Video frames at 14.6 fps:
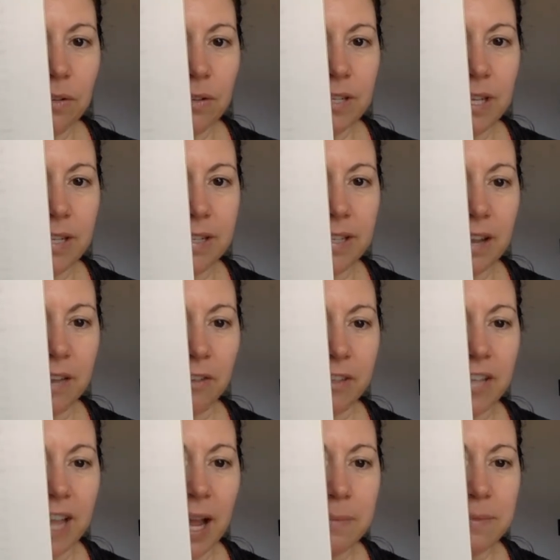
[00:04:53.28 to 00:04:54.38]
did several
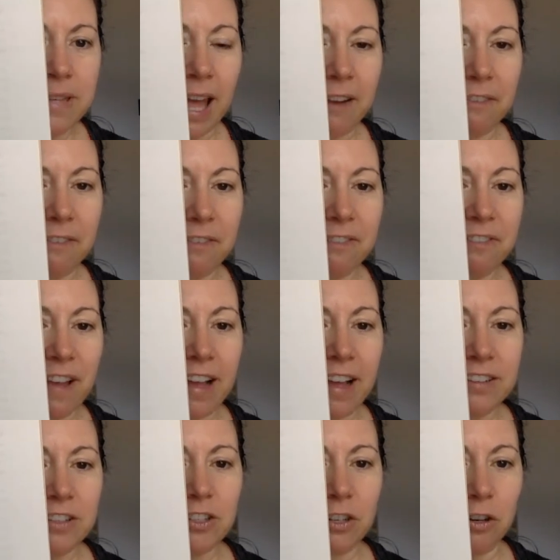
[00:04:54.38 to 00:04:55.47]
times that
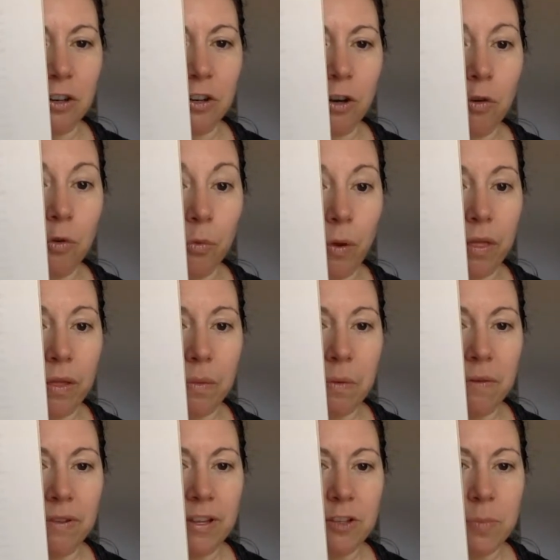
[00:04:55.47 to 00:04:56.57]
faster rhythm
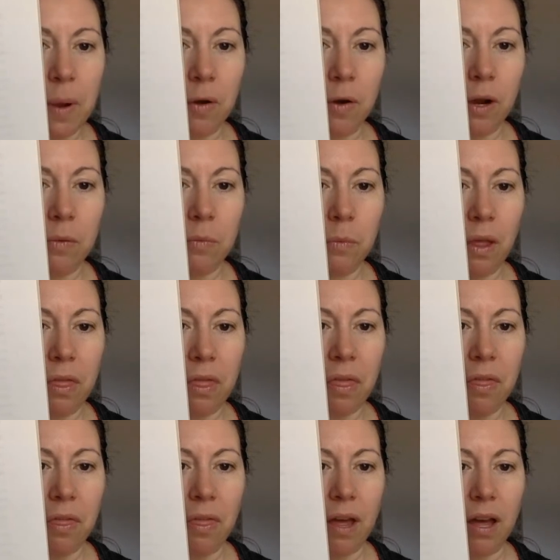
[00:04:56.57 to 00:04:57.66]
of his poem with
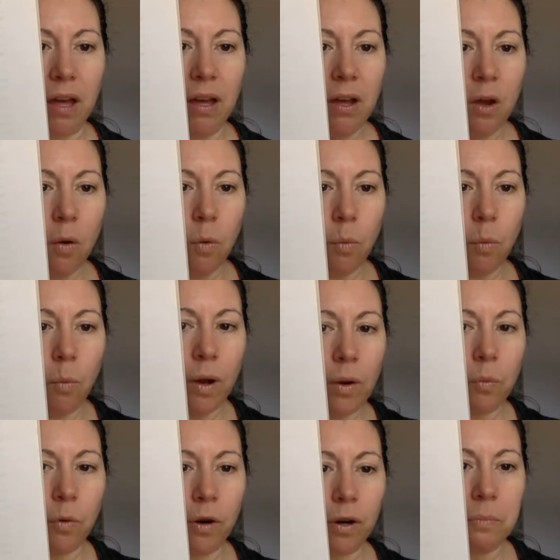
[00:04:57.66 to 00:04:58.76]
the
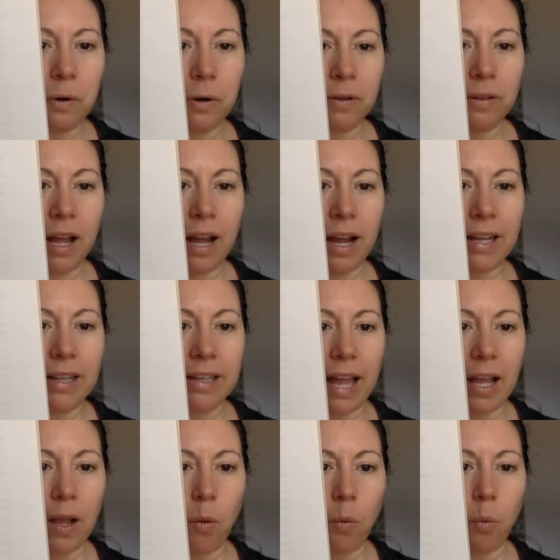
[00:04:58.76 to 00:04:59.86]
one word per line,
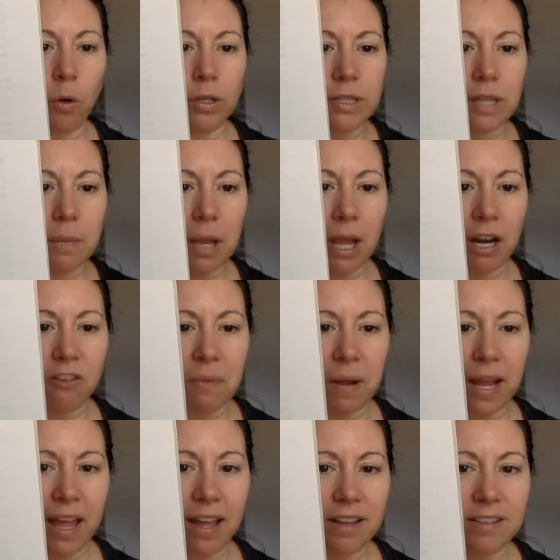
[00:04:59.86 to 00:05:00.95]
like words coming out of my
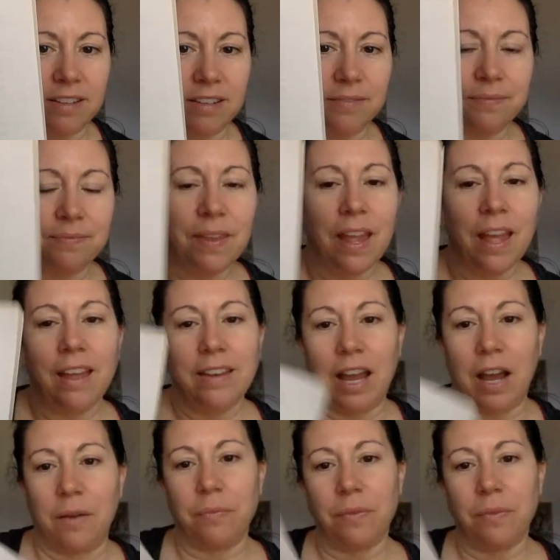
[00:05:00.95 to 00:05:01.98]
head. Now,